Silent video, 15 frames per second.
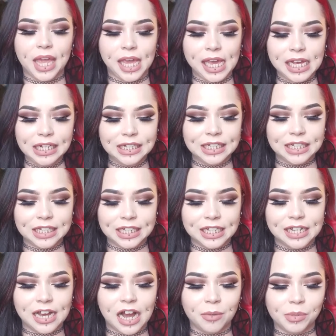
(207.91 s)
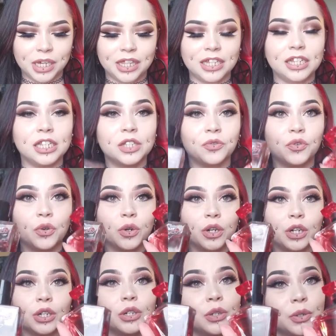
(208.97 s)
Andy got me these
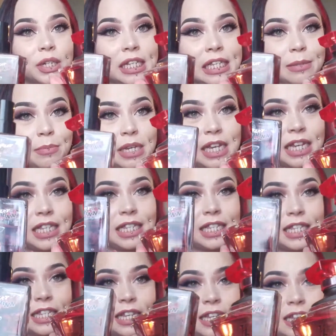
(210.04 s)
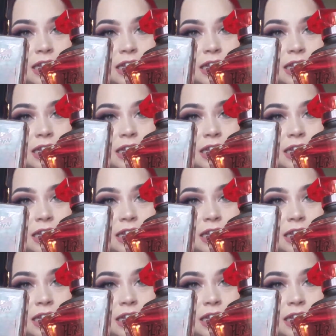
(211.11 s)
for Christmas.